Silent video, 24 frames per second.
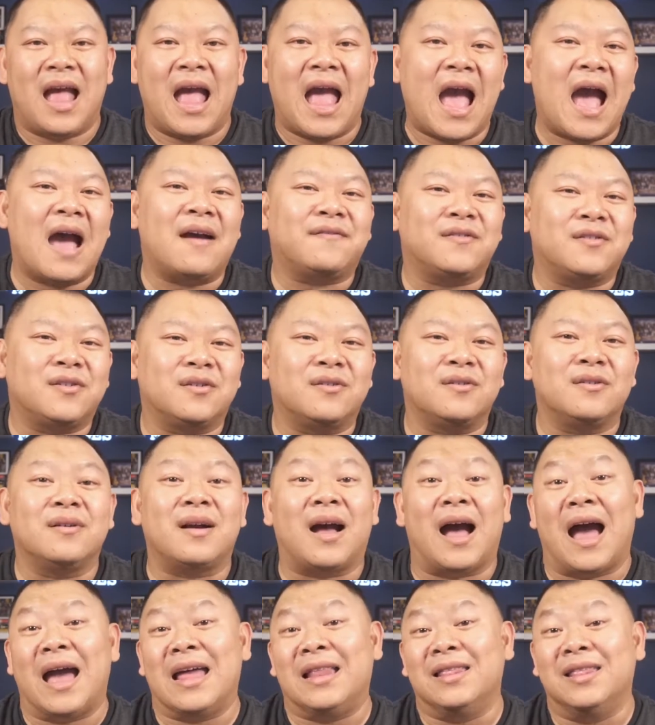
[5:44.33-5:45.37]

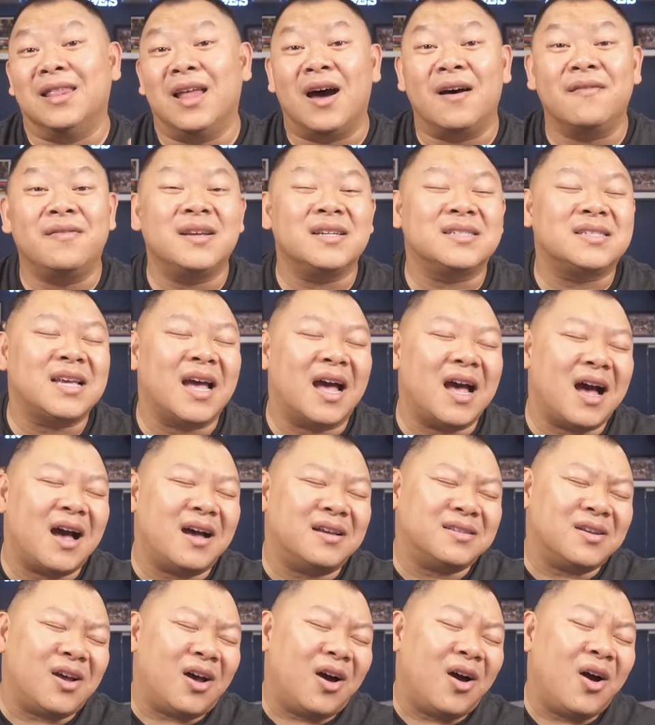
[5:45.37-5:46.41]
After I love this
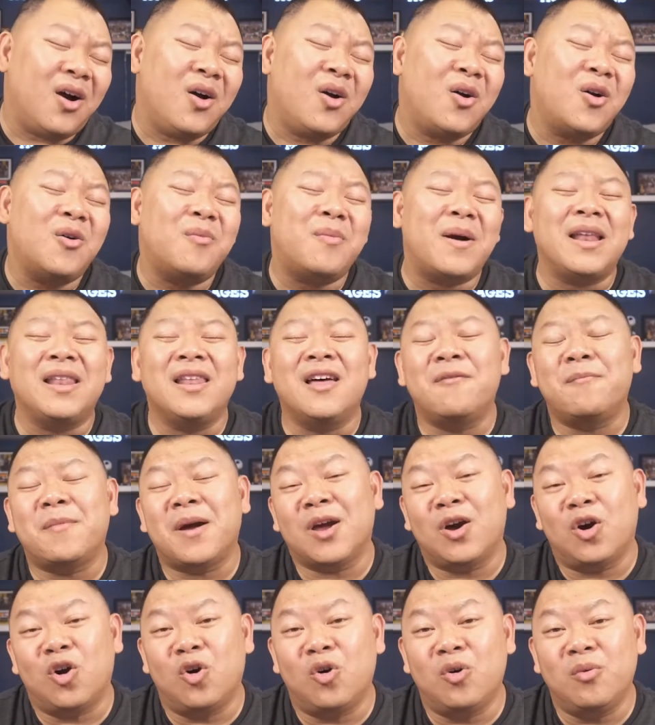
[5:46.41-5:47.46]
house, oh, I love
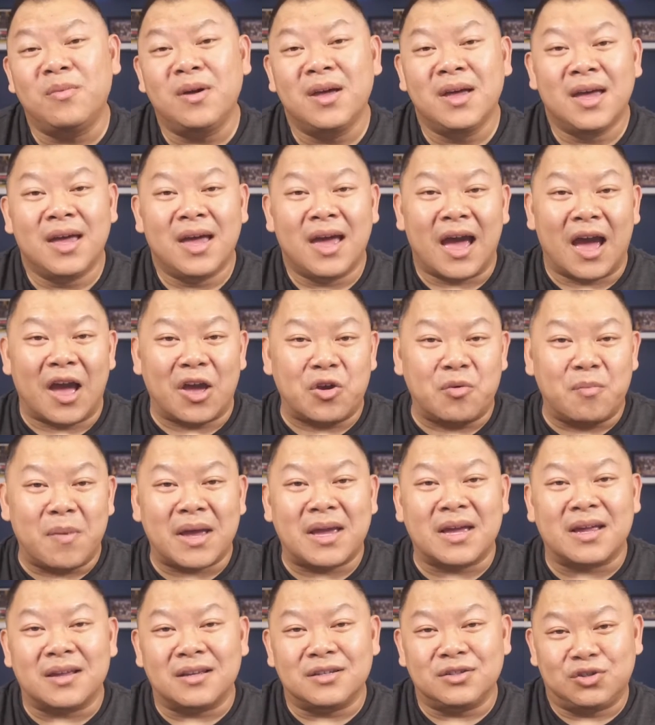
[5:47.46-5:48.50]
my home. And
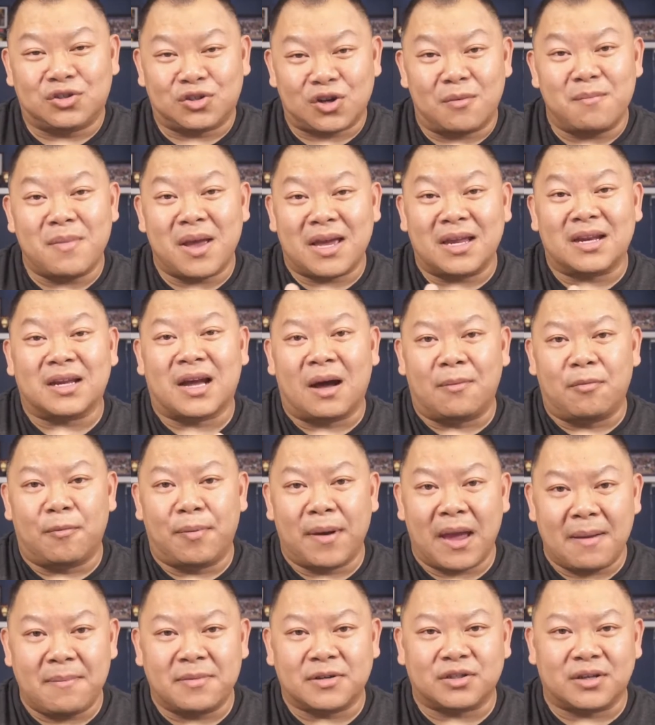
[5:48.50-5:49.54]
you start making a couple
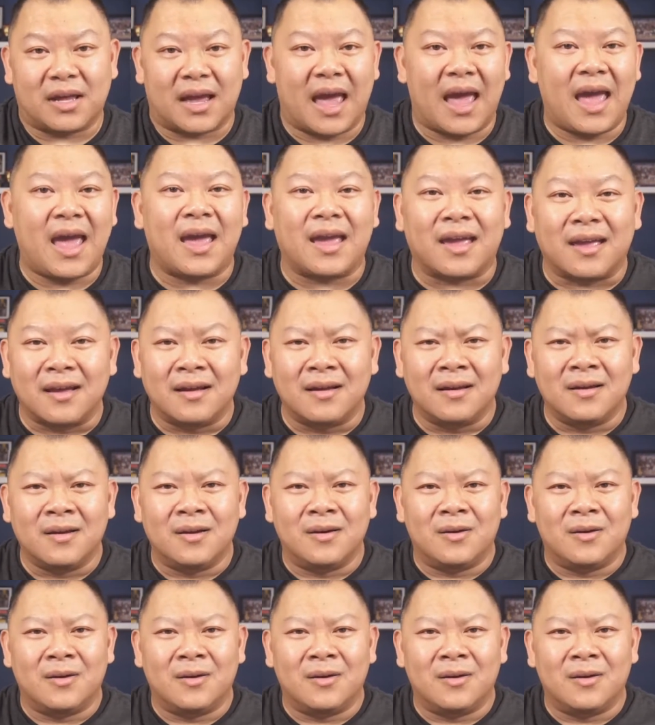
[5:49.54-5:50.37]
payments. You're like, hey,